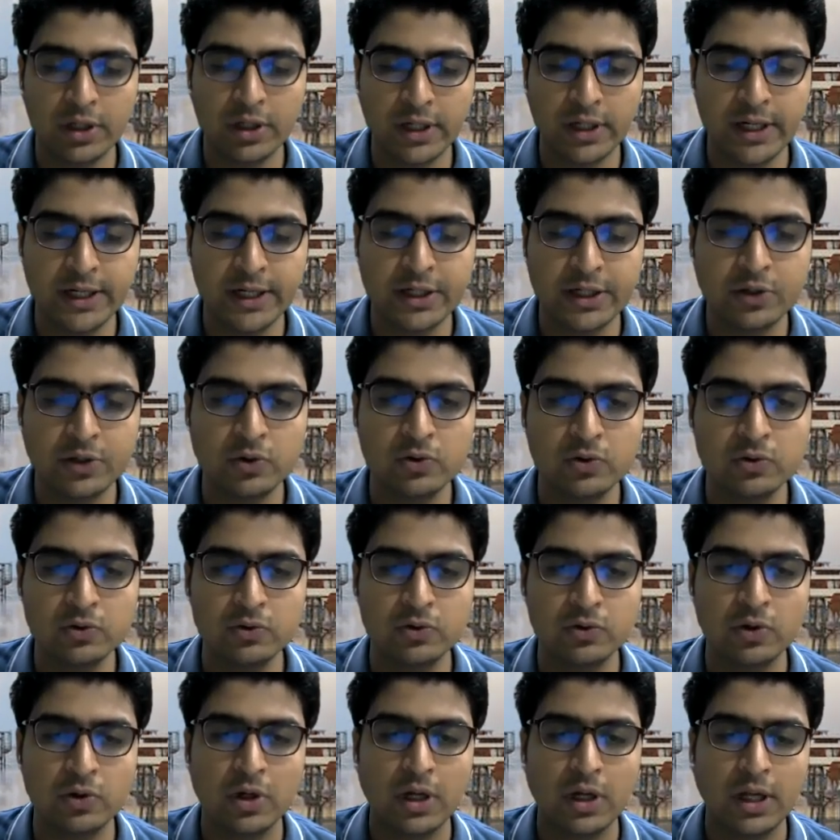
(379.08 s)
need
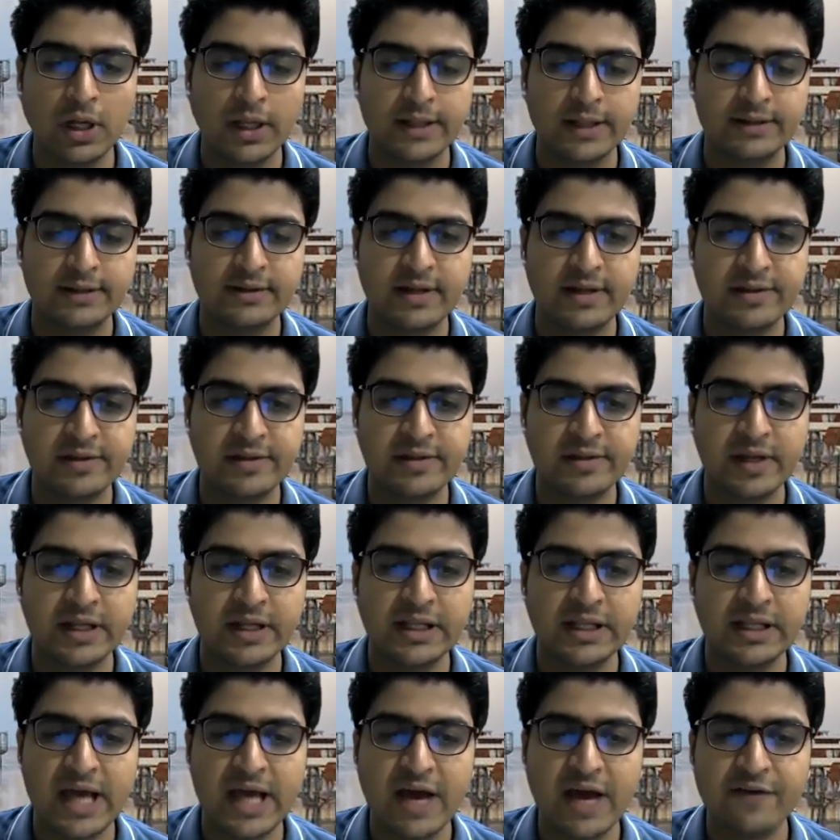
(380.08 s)
to
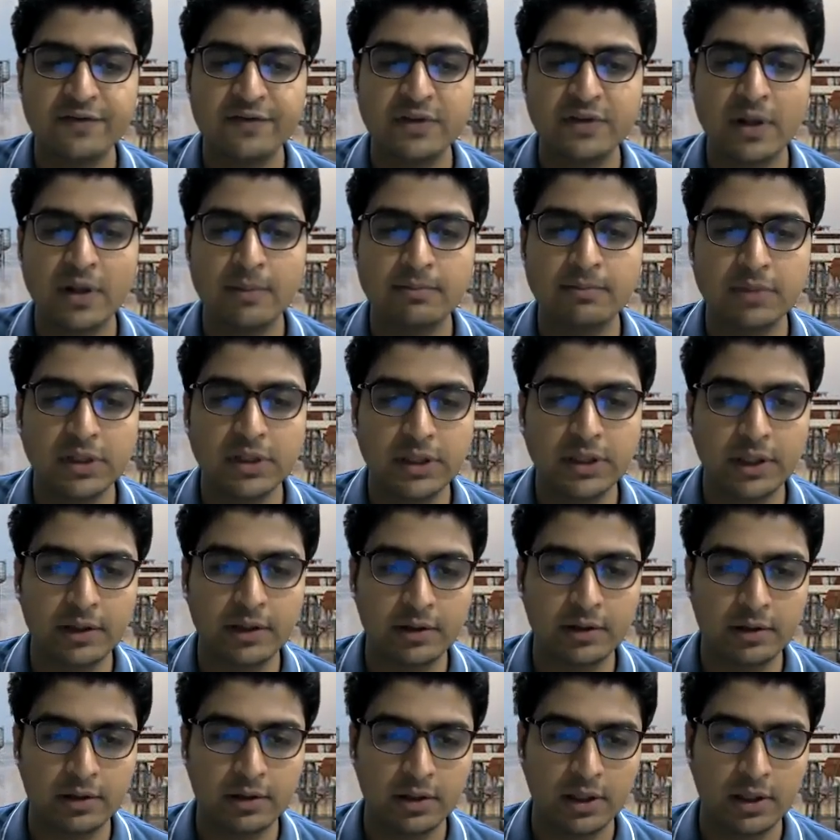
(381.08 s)
necessarily have
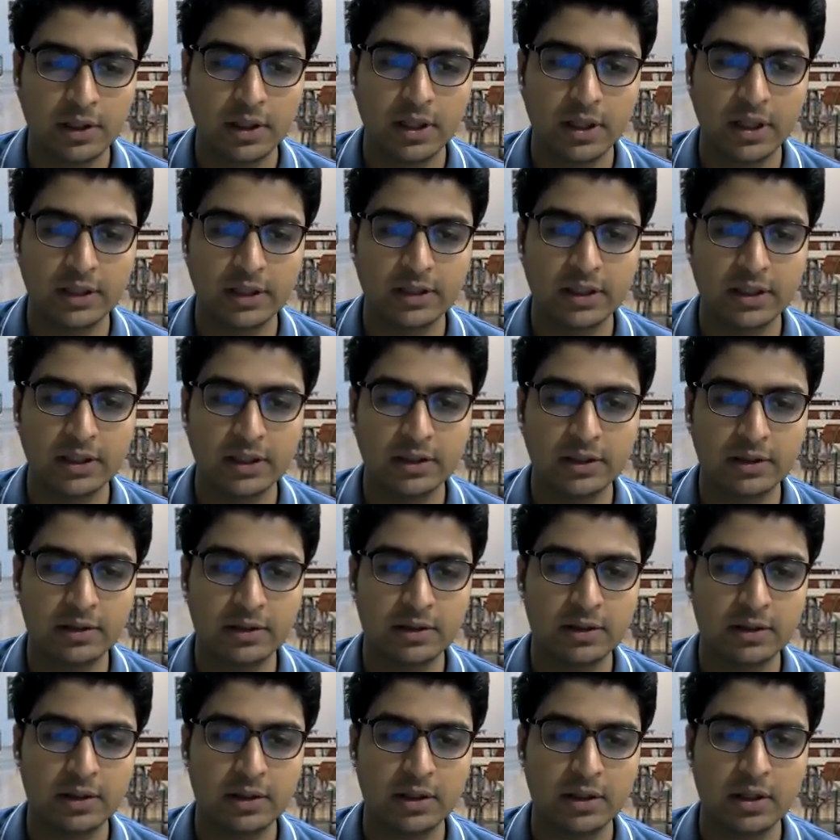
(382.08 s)
numbers in
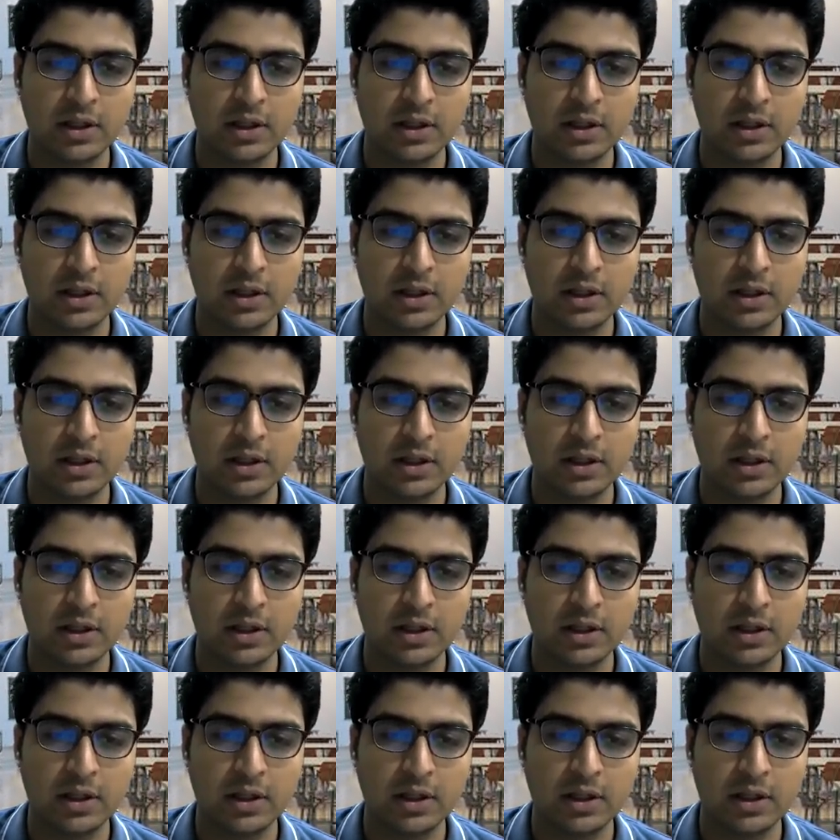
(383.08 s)
this